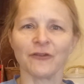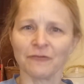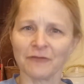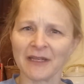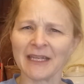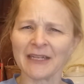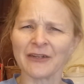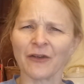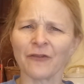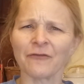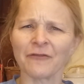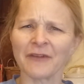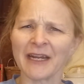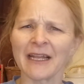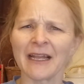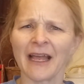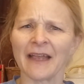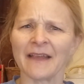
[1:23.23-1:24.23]
You really don't
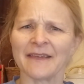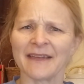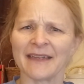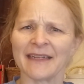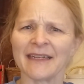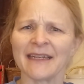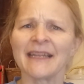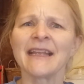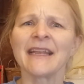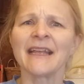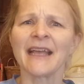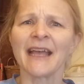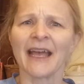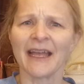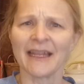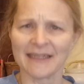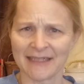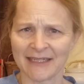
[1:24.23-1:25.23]
realize it
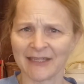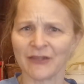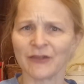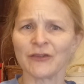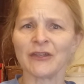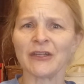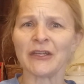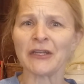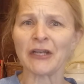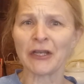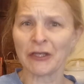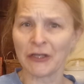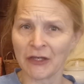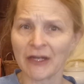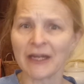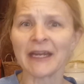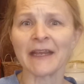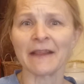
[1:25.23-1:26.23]
until you
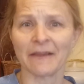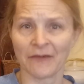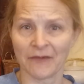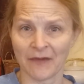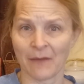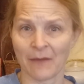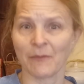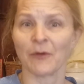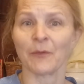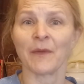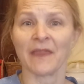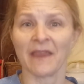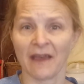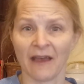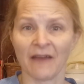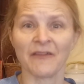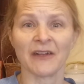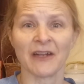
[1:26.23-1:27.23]
cook in the summer with
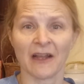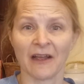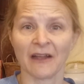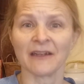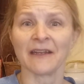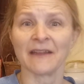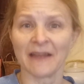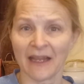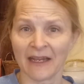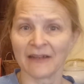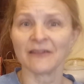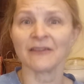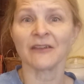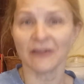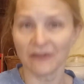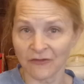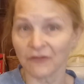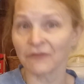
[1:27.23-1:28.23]
the oven on, and
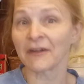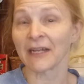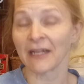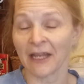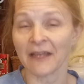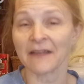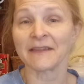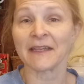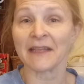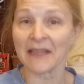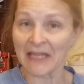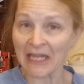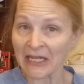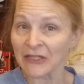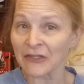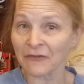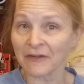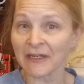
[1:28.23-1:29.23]
then you realize it.
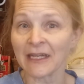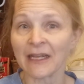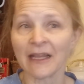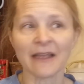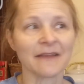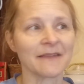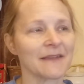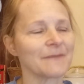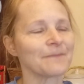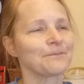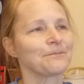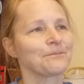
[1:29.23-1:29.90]
Then you realize it.